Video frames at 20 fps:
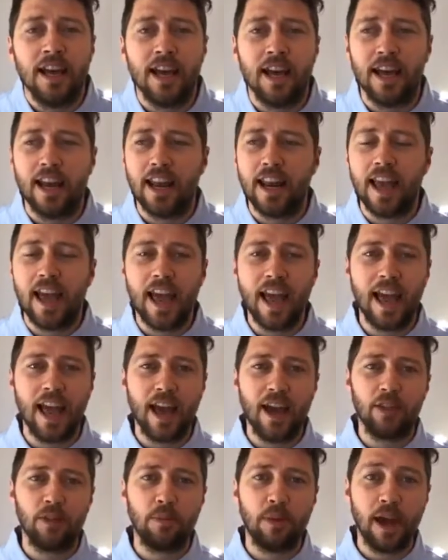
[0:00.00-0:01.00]
and
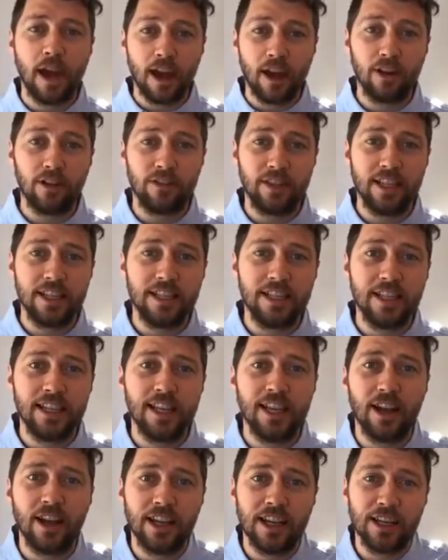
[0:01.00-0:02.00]
how the power of the
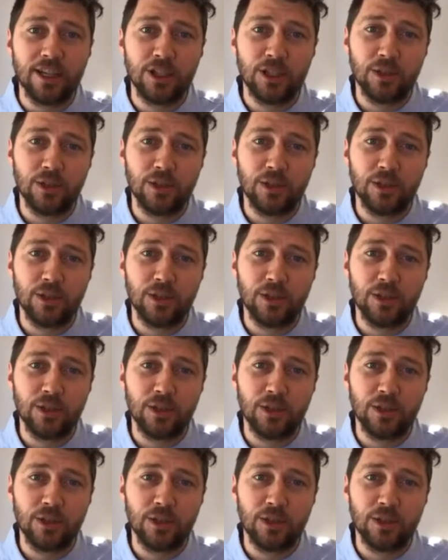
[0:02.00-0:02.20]
internet, i.e.